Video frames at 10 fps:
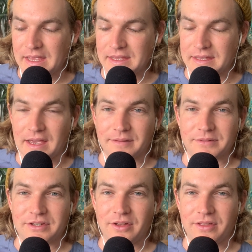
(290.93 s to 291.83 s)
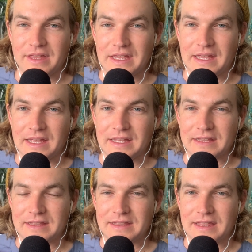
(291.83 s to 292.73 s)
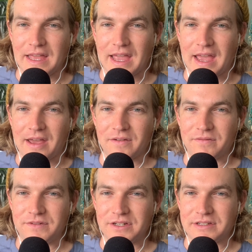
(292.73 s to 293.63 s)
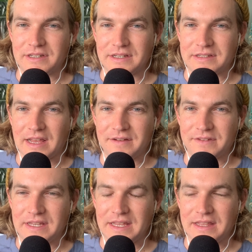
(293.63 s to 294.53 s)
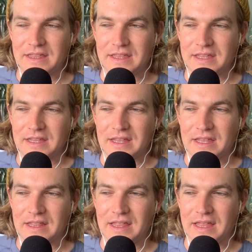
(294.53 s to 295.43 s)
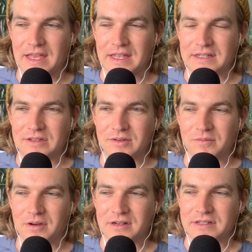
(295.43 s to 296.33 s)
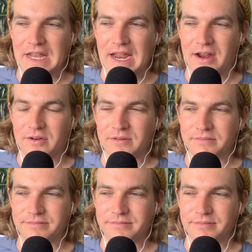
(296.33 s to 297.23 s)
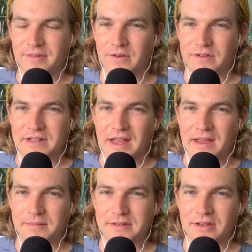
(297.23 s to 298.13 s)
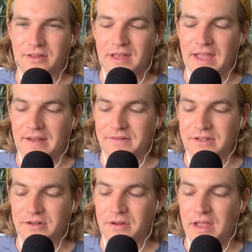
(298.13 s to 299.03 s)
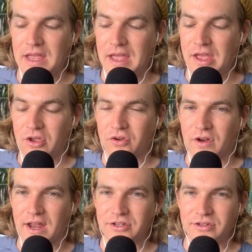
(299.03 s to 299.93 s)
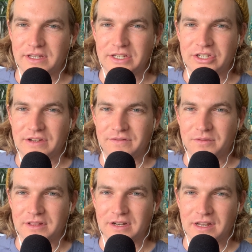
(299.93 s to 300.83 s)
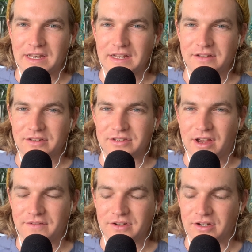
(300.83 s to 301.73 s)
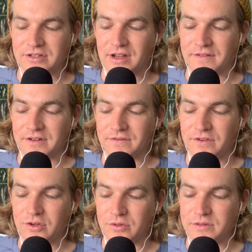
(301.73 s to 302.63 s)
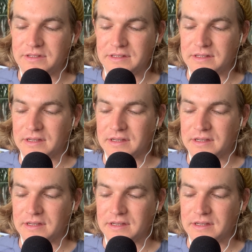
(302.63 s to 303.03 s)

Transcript: Yeah, so they have just a set of teeth that wears down over time, so they have to gradually shift what they're eating to softer and softer foods,